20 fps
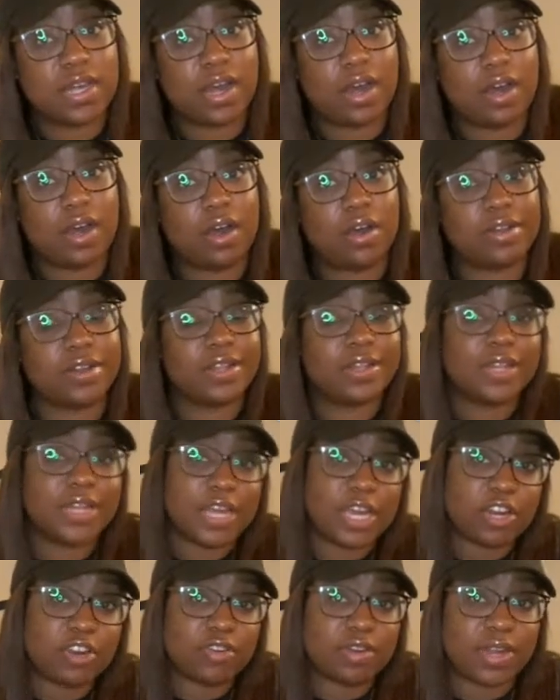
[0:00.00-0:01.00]
on a
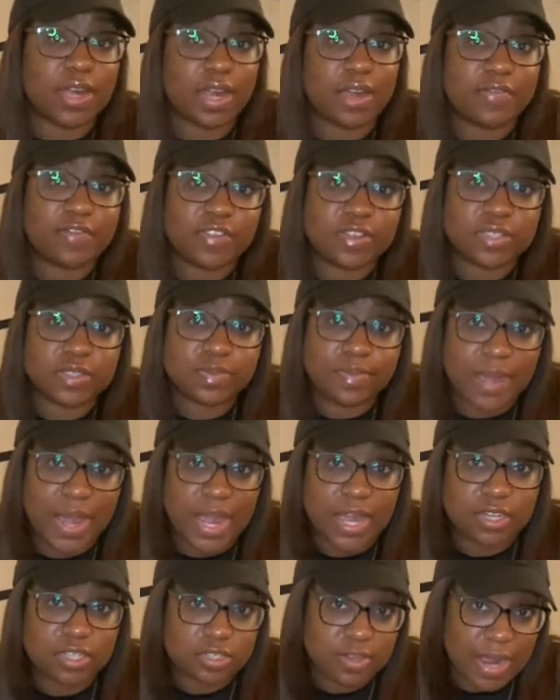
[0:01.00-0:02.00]
later day if there's
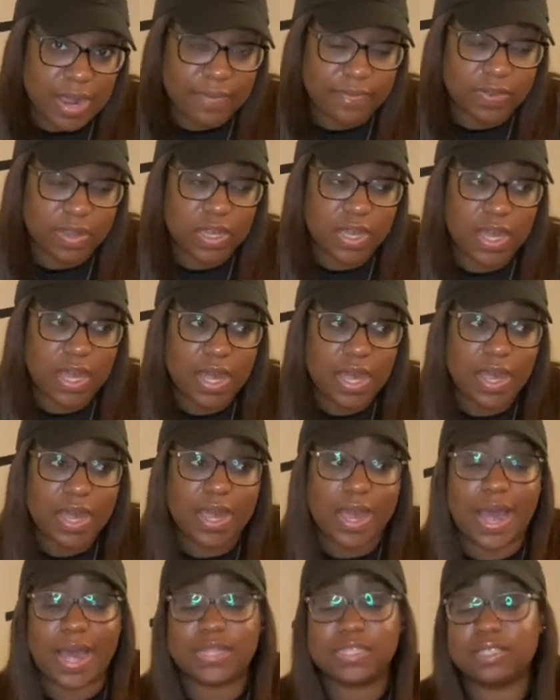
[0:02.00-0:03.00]
bad traffic.
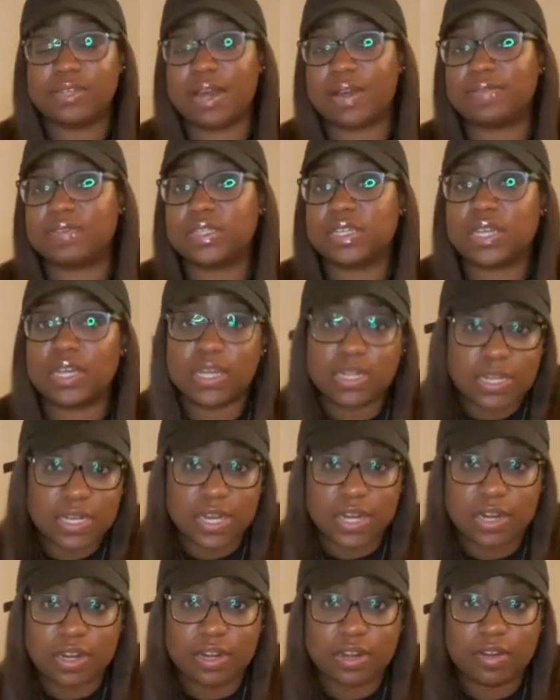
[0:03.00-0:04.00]
I still have to cook
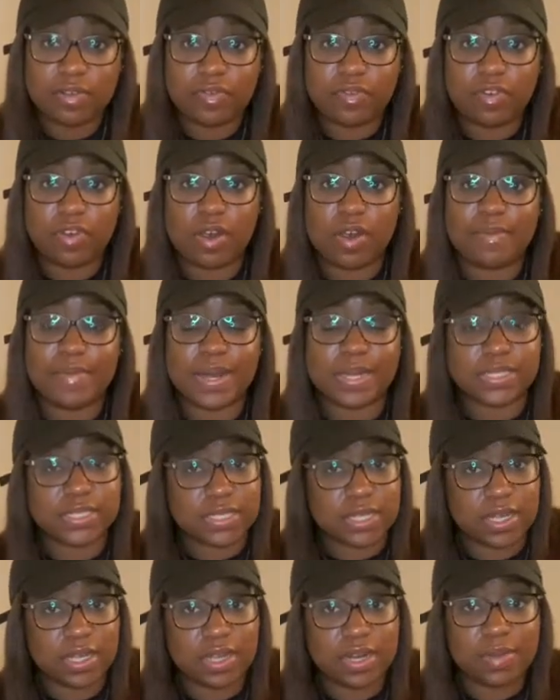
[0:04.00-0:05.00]
dinner for my
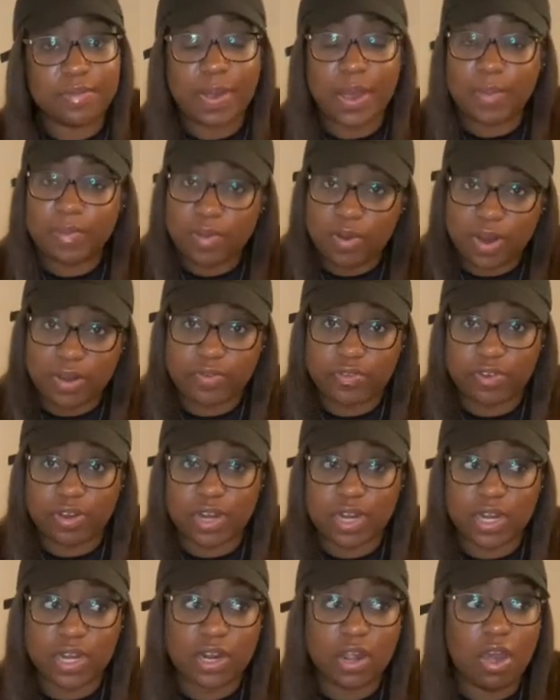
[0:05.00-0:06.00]
son and my
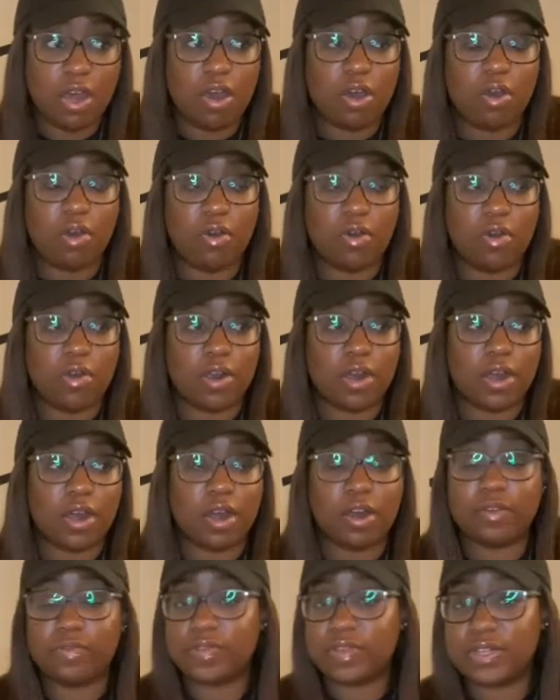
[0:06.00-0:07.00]
boyfriend, or
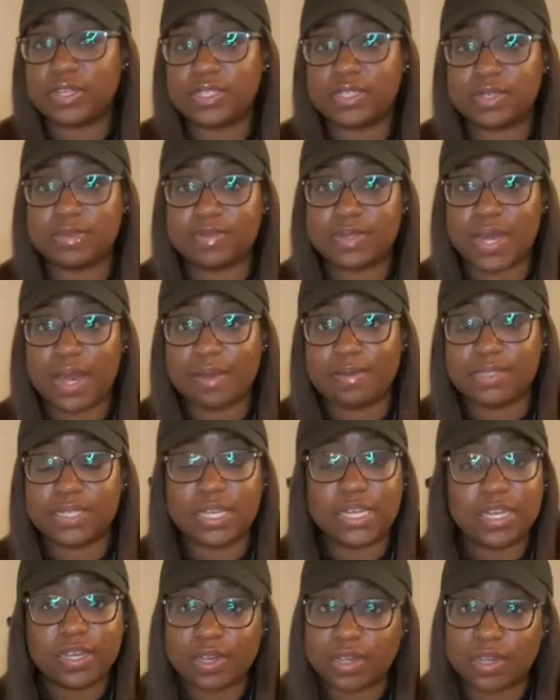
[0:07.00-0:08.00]
hopefully sometimes
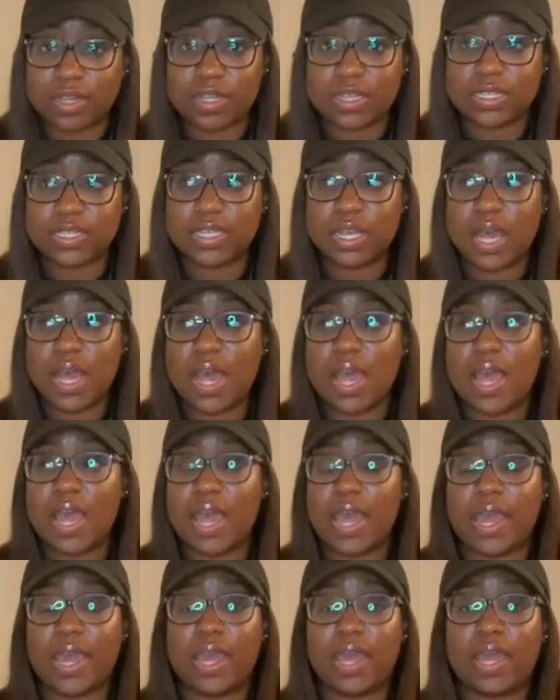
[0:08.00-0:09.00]
he cooks.
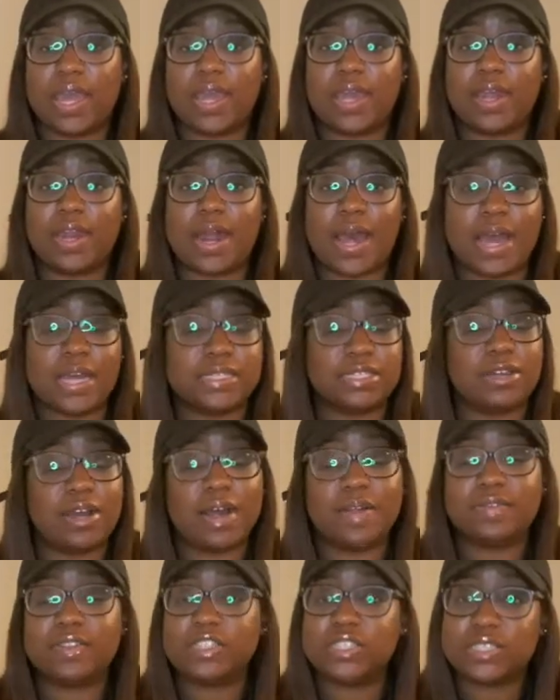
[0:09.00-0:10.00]
And I still
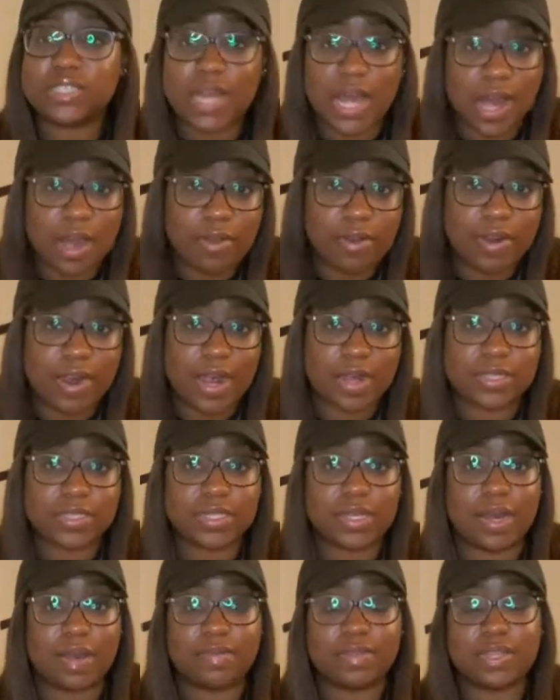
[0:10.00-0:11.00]
have to shower. I
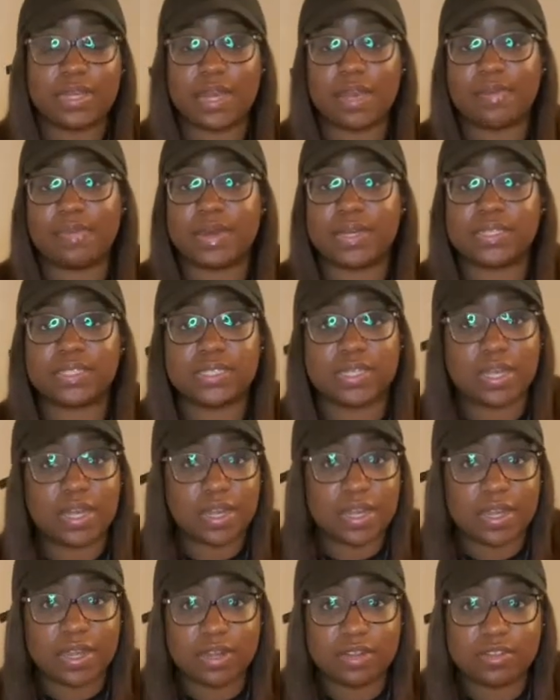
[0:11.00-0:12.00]
still have to get my
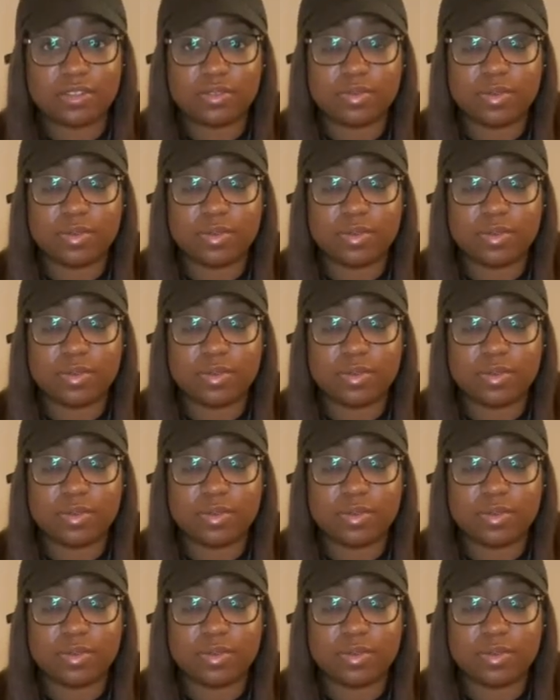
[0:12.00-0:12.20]
son